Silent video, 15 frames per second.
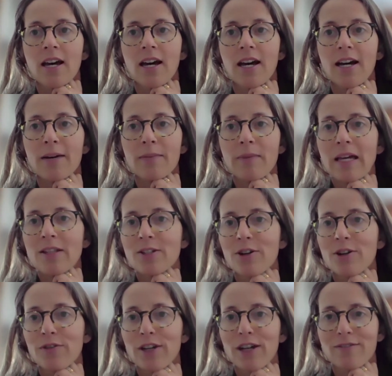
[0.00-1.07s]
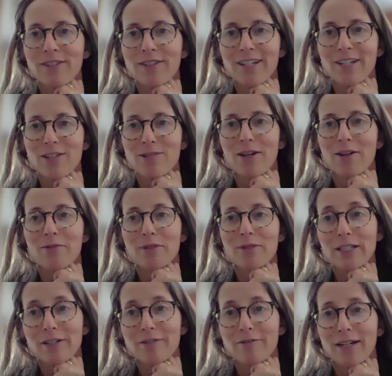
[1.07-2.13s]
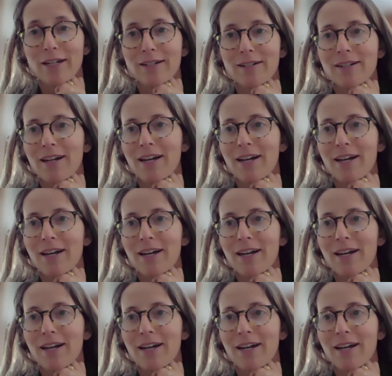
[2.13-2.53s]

And Sophi, I feel like you had a really great